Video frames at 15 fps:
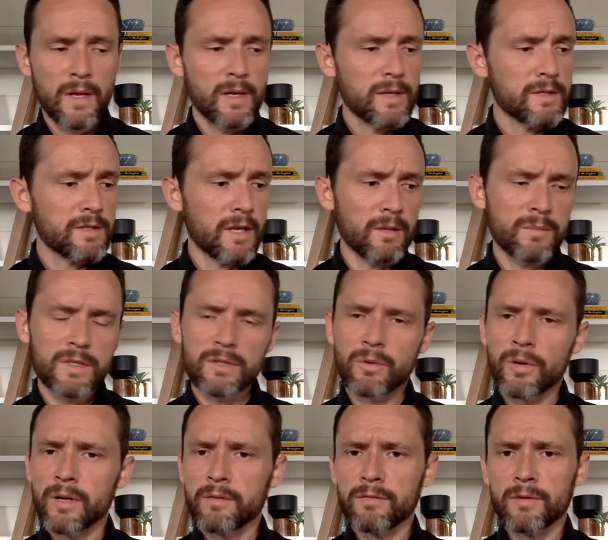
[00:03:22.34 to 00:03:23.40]
Same
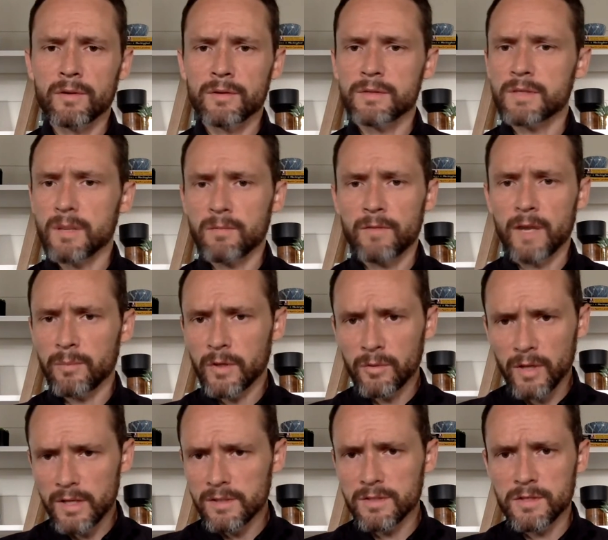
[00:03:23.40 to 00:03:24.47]
story for stepfamily
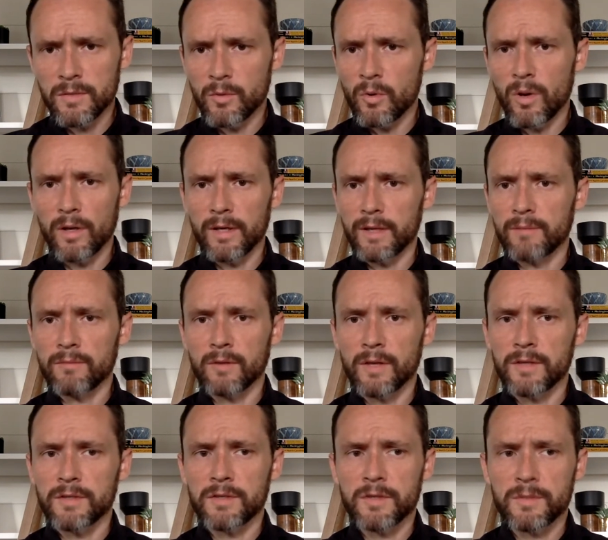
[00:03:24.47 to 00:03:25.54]
relationship quality.
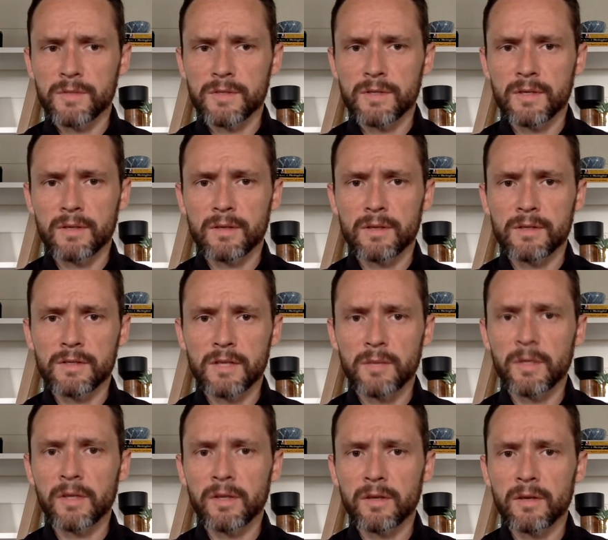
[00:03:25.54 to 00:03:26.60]
Relationships can
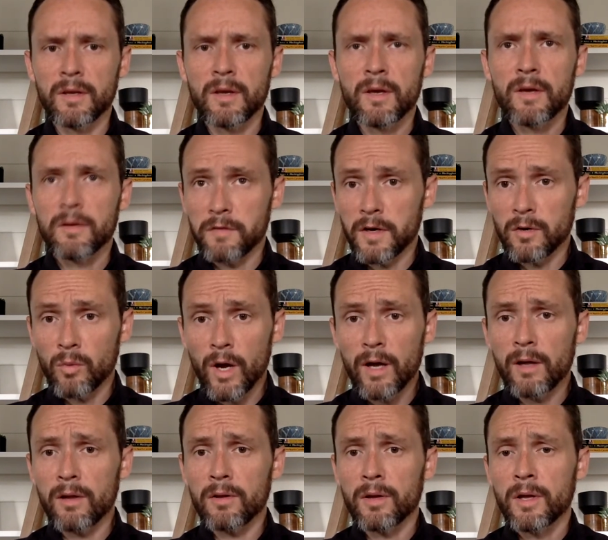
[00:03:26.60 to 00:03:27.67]
seemingly fare
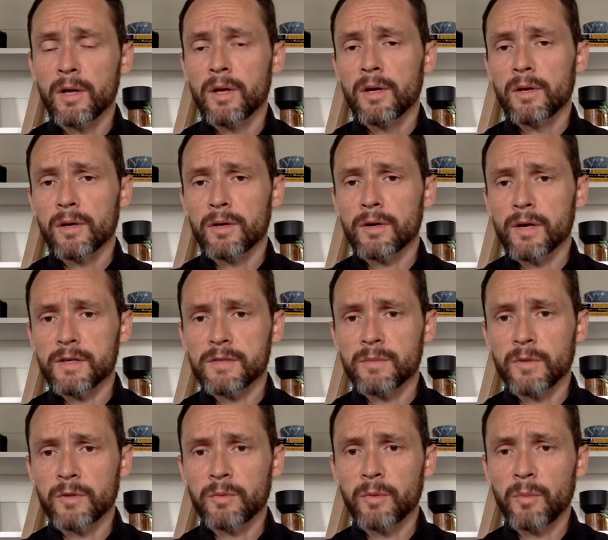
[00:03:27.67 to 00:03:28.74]
well across
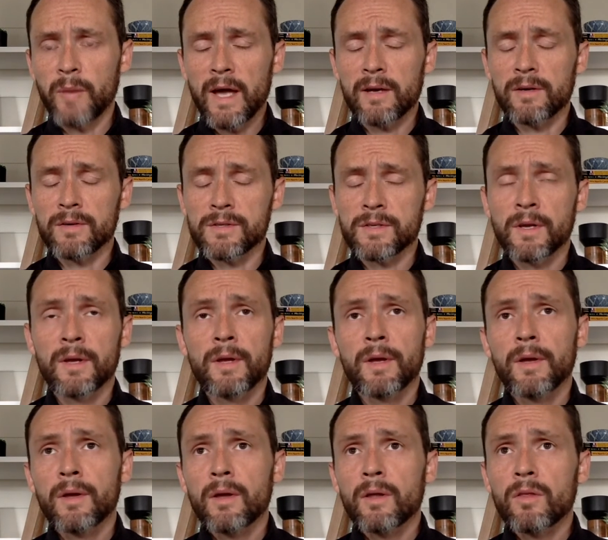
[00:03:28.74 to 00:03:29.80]
multiple patterns.
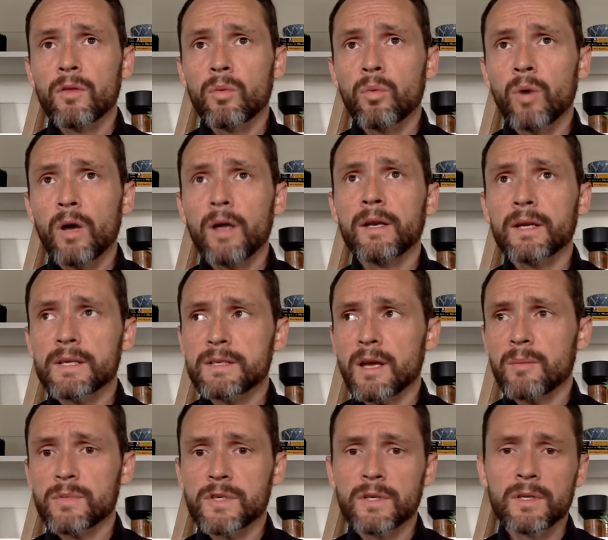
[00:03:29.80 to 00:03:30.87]
The one
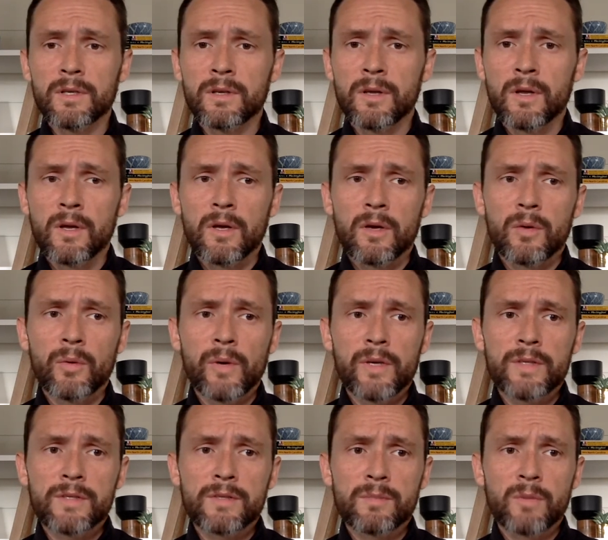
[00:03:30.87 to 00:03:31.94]
exception
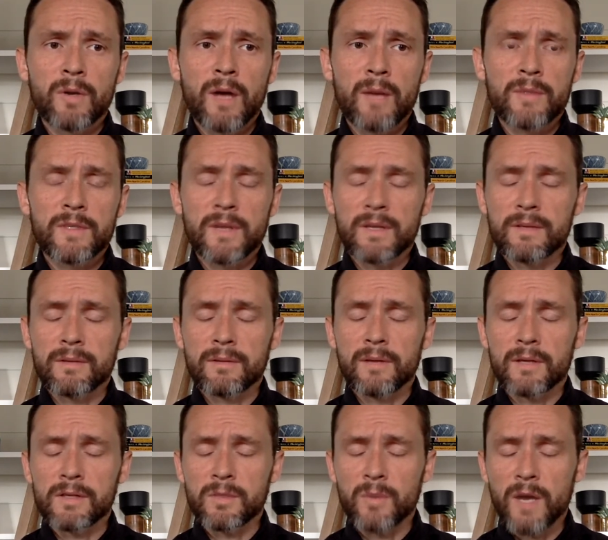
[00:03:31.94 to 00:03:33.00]
was perhaps not,
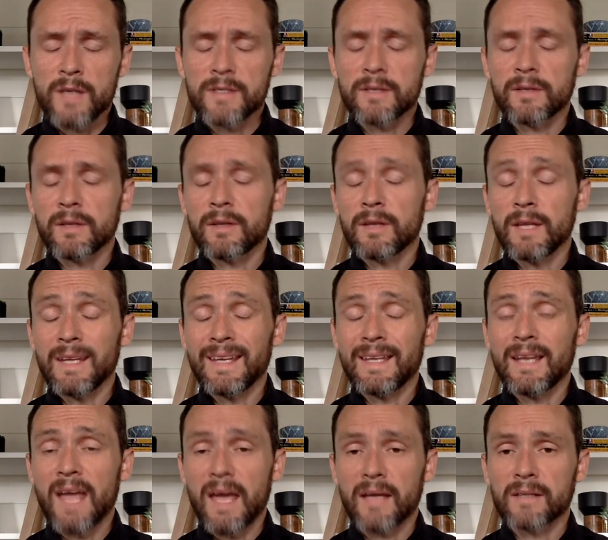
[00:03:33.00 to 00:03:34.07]
not surprisingly the
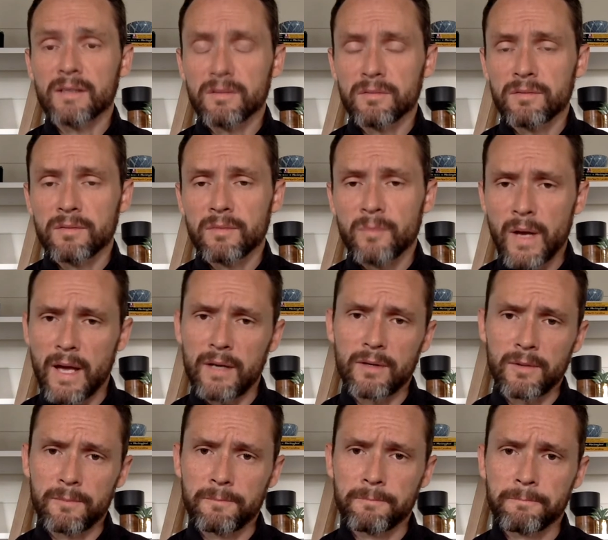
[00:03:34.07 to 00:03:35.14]
inactive
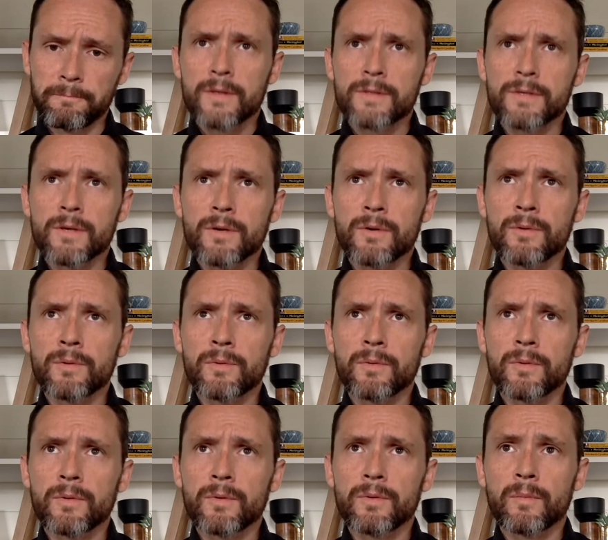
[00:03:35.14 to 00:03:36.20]
pattern. So,
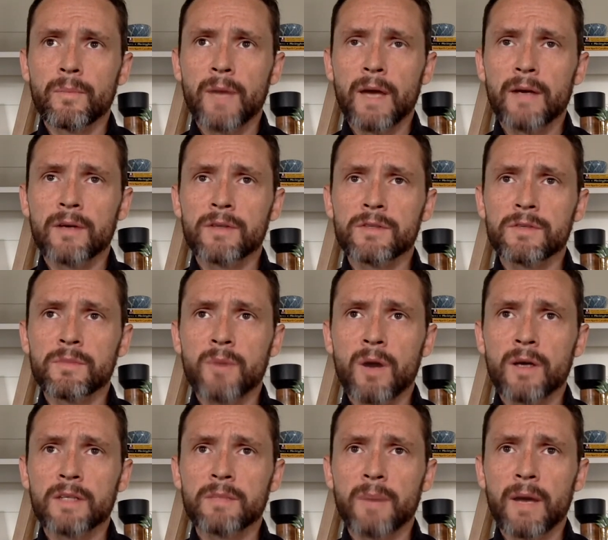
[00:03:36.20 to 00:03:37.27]
patterns
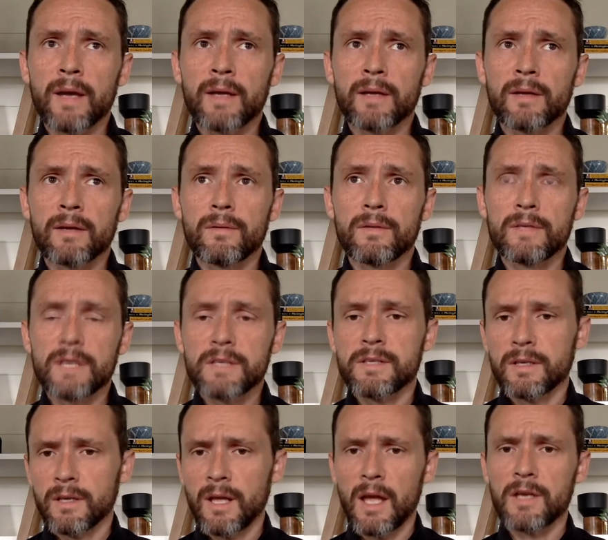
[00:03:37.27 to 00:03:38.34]
marked by
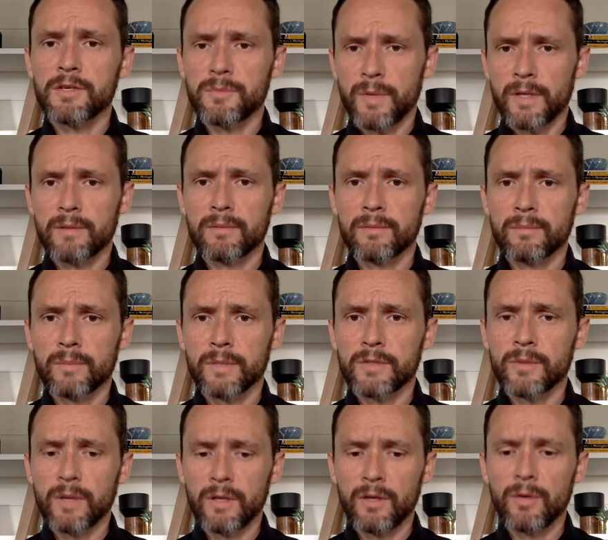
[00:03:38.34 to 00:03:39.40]
disengagement
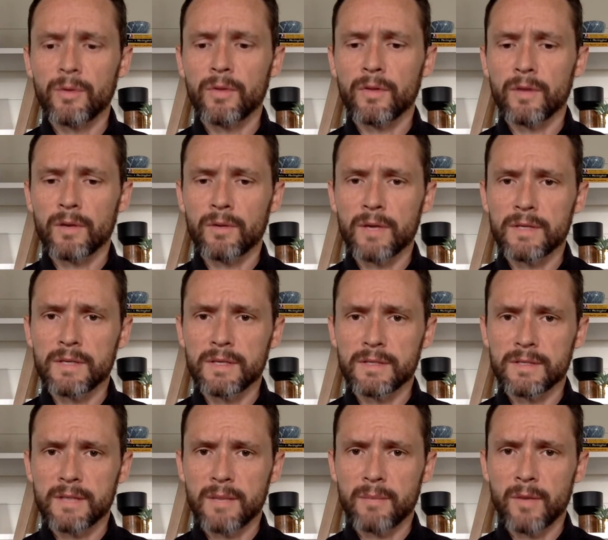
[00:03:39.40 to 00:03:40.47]
between youth and resident
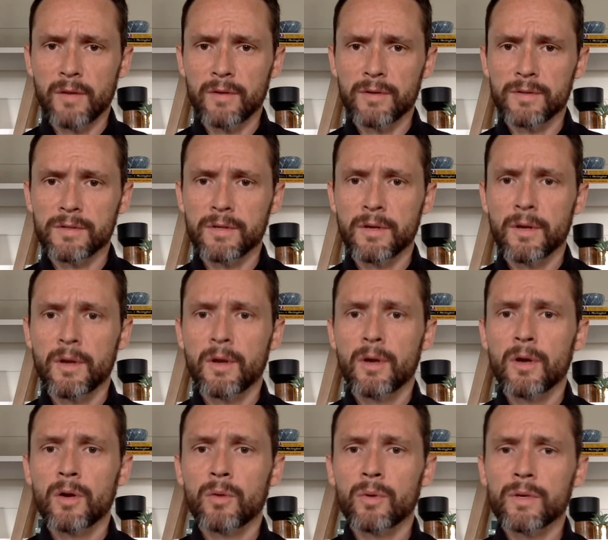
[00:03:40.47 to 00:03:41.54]
stepmothers
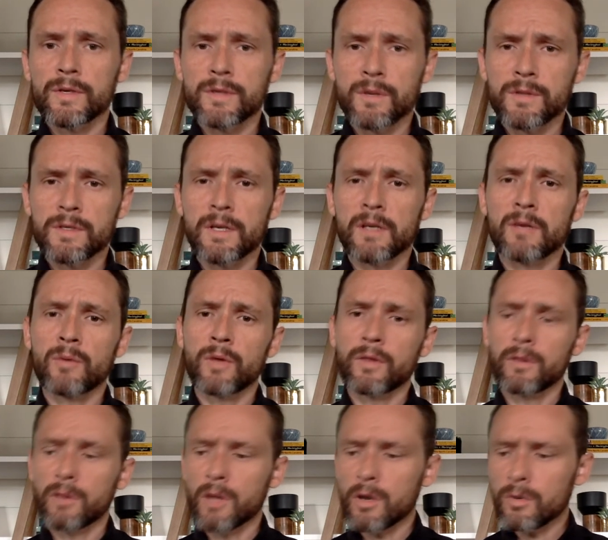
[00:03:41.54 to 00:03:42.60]
were associated with
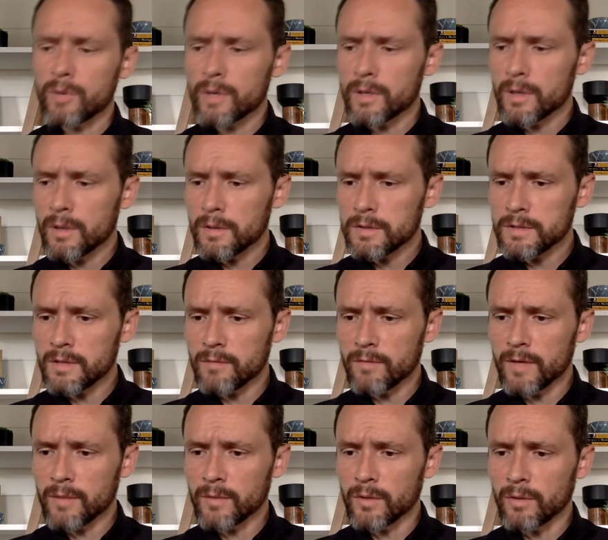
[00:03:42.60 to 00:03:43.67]
lower
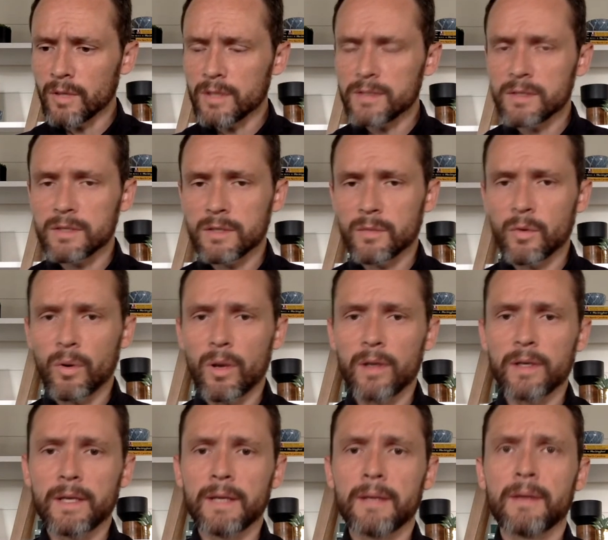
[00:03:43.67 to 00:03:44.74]
stepfamily relationship
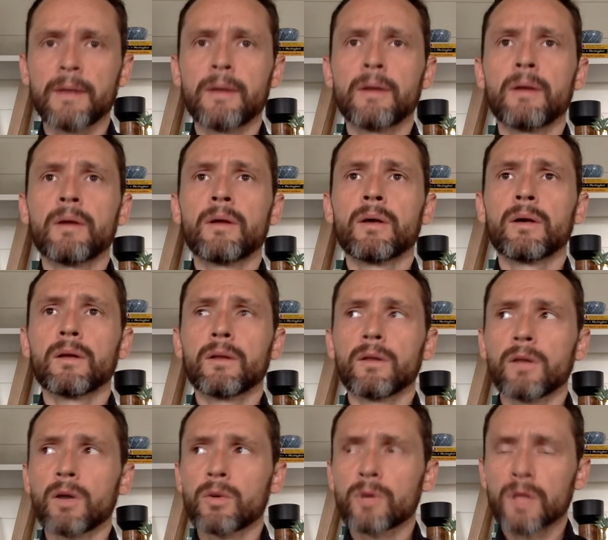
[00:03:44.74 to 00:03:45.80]
quality
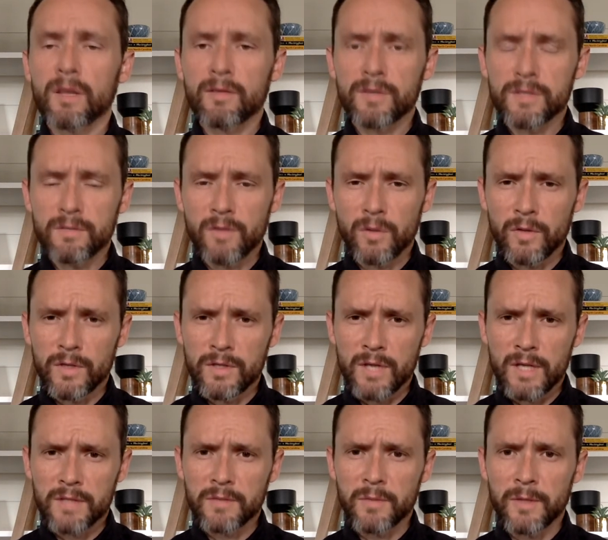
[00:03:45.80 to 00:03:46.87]
lower levels of youth
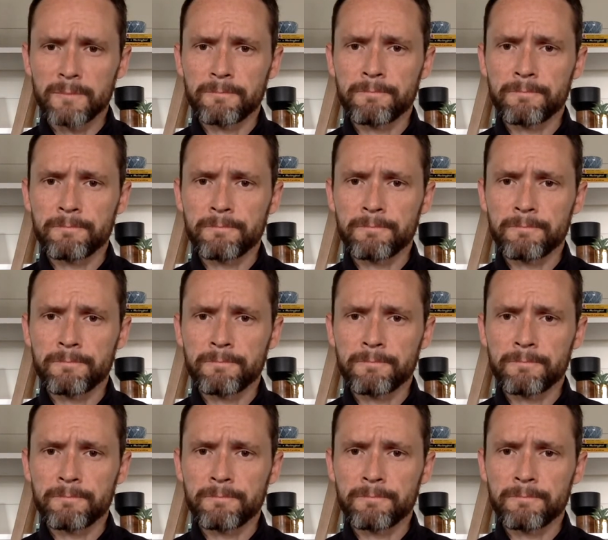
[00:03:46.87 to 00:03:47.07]
adjustment.